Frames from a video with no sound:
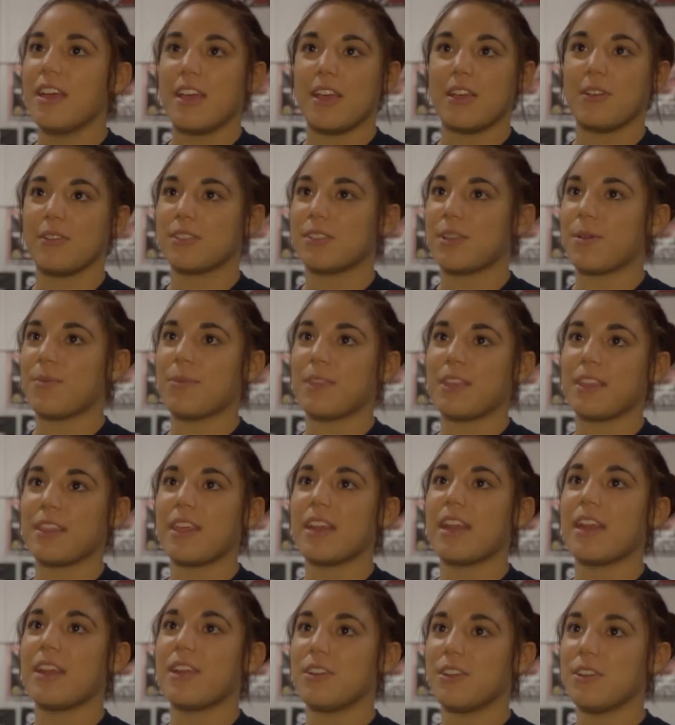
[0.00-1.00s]
it was something
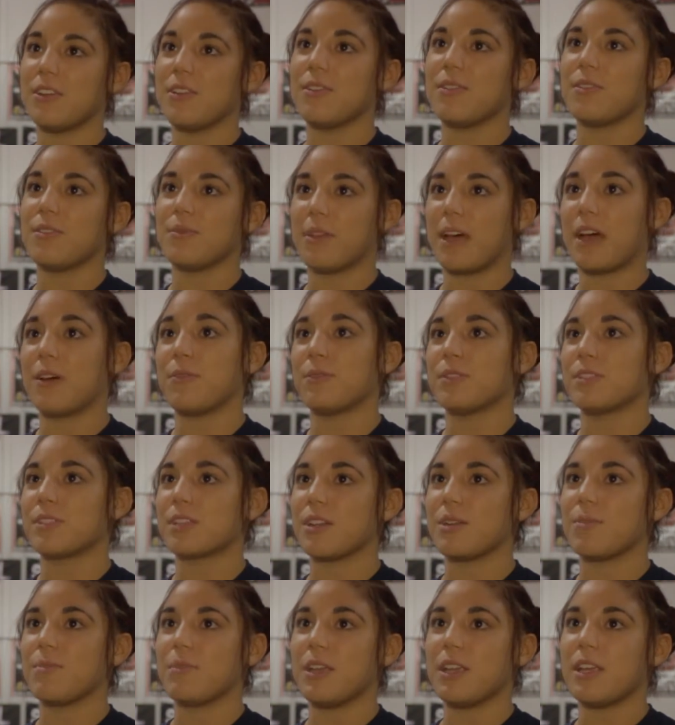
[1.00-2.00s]
that I knew that was
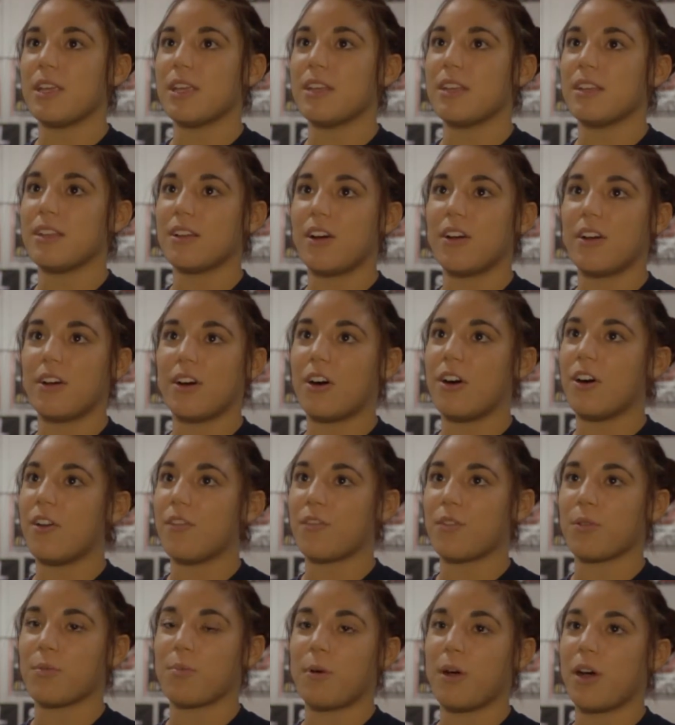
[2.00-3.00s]
going to be all
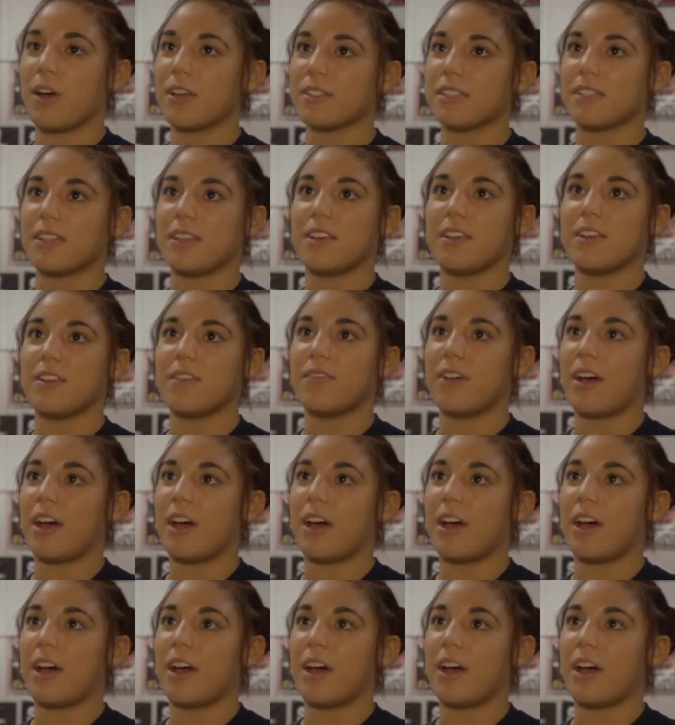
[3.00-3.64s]
for the positive.